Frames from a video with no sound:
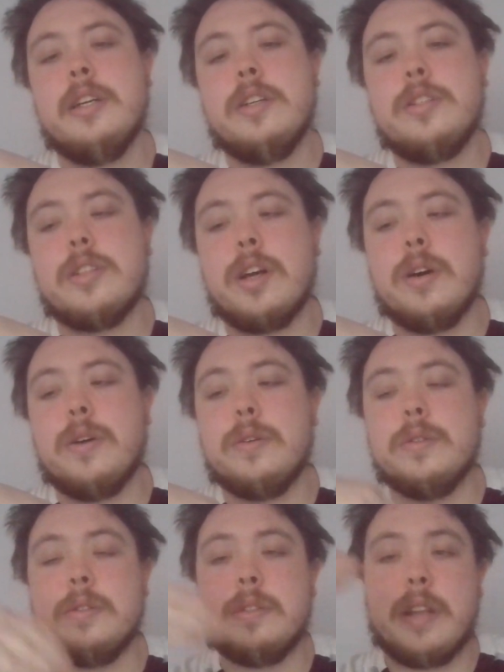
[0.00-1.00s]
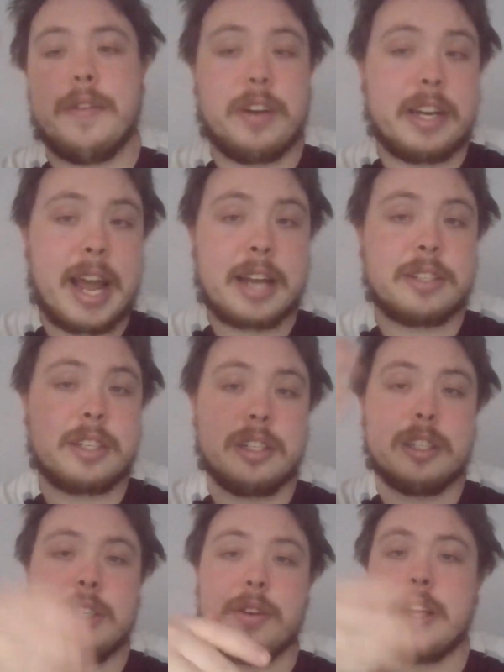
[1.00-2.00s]
So if your tax
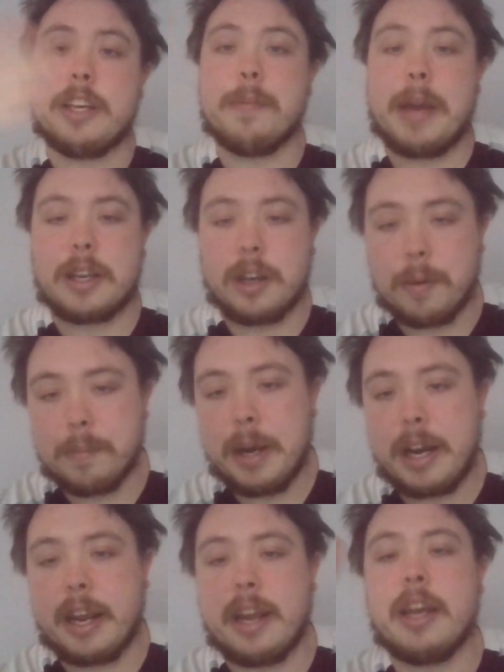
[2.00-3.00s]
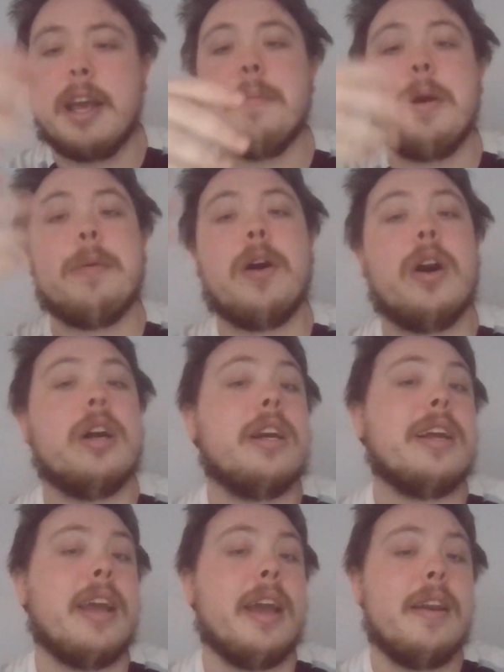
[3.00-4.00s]
returns show that you make no money, it may be harder
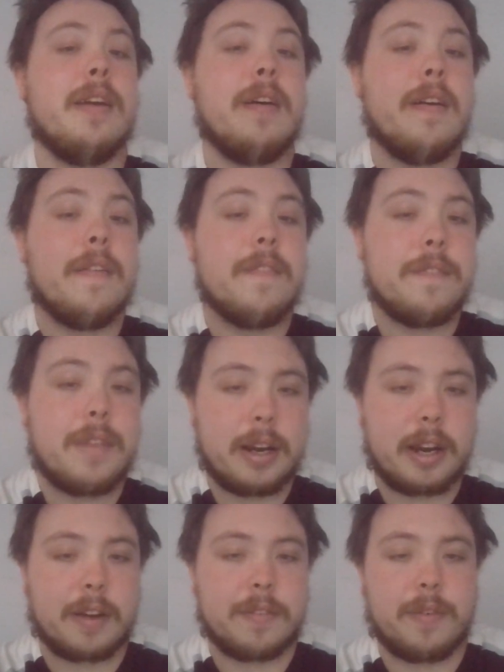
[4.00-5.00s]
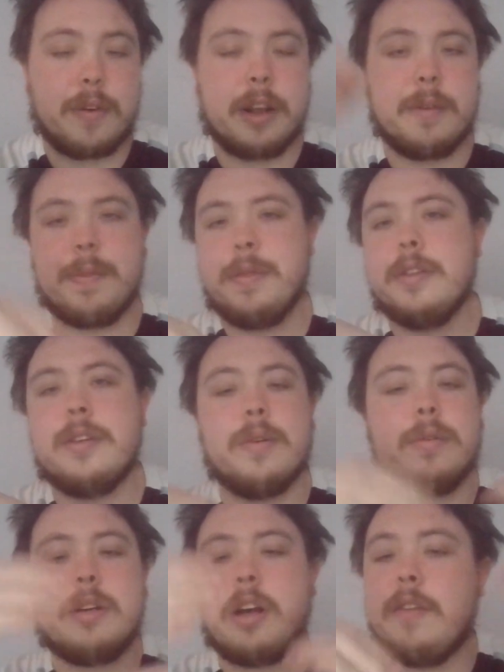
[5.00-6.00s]
to get funding for you. So
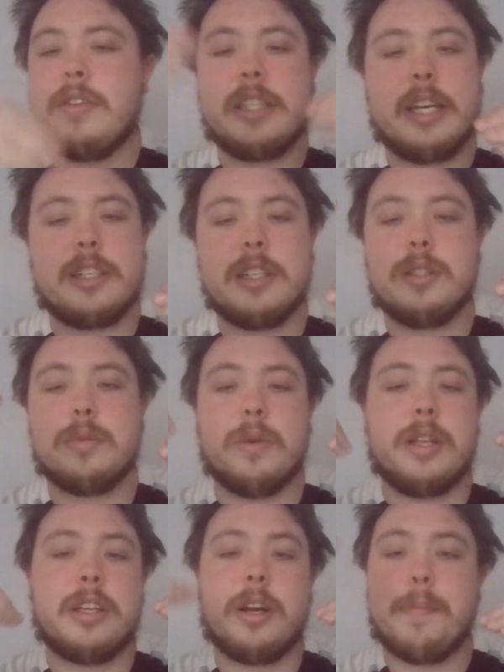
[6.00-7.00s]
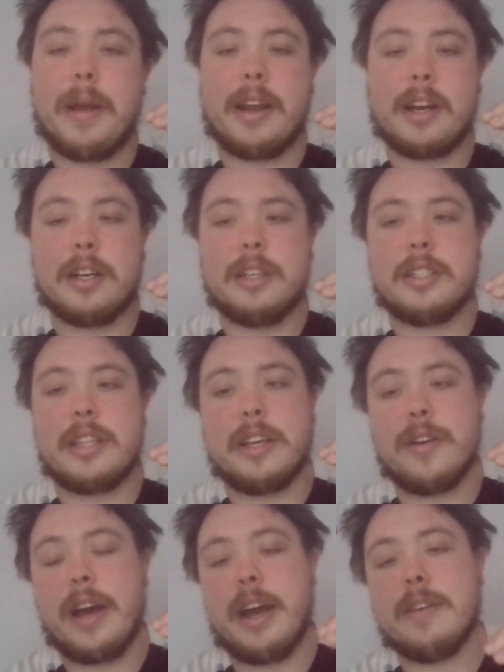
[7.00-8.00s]
conversations with your bankers that
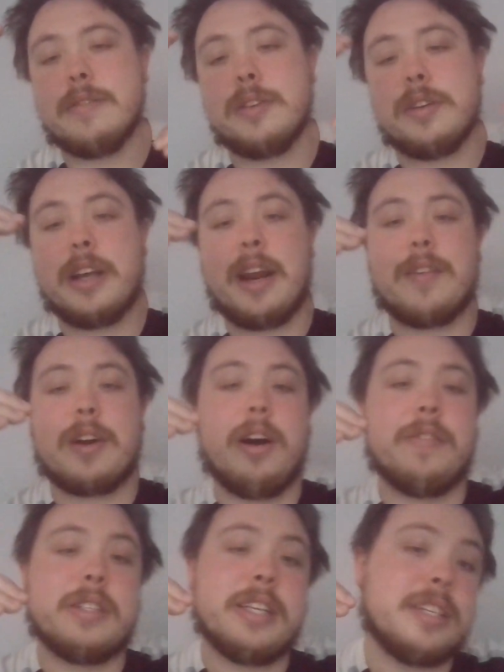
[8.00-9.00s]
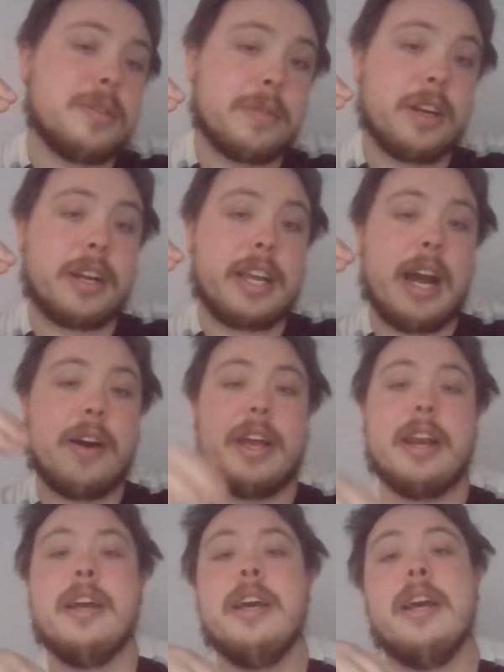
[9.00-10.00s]
you have, so you can have a conversation with your
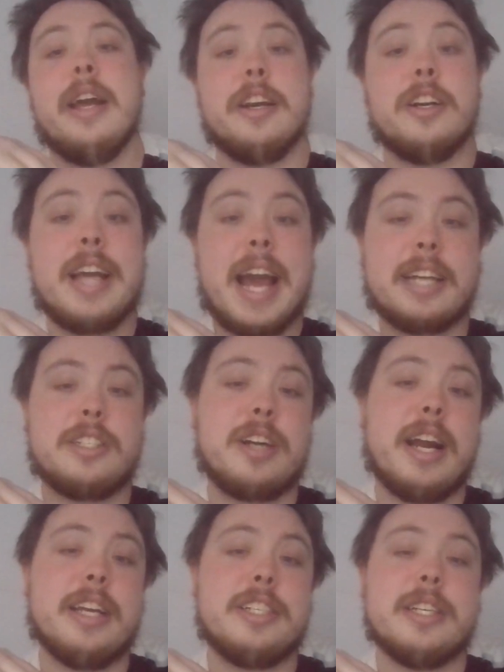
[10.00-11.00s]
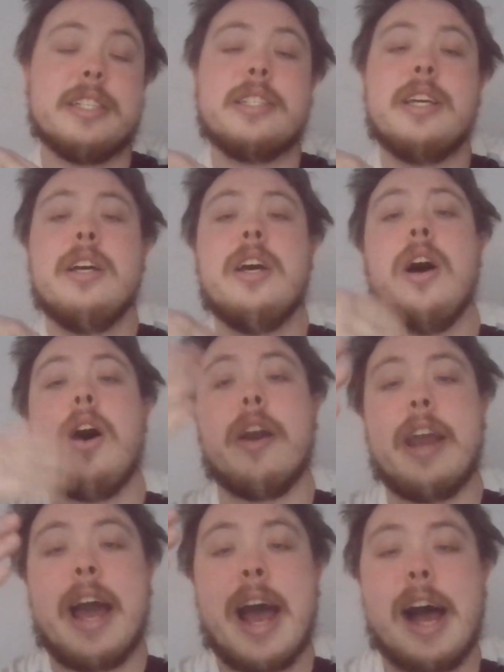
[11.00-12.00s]
accountant and your tax strategist on
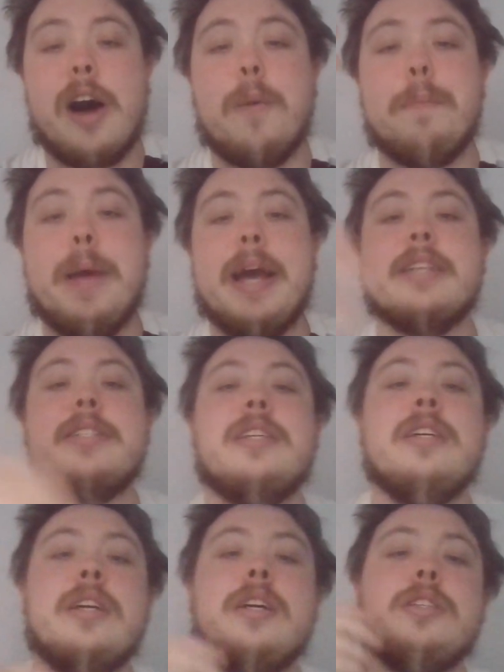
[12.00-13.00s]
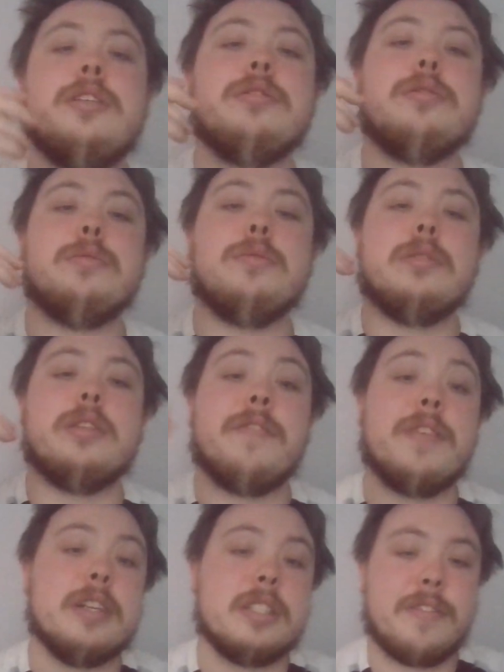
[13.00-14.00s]
how best to
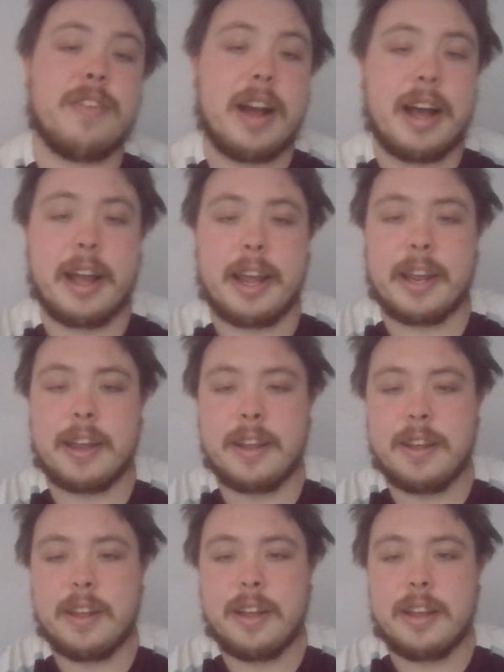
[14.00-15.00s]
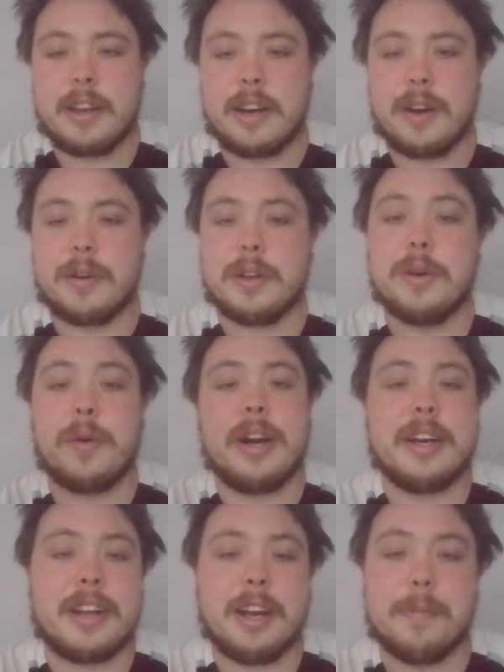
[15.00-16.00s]
diversify, your
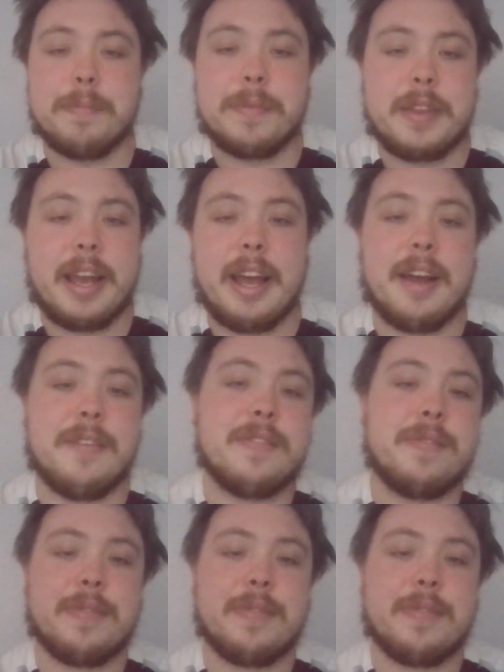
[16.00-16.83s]
income to have,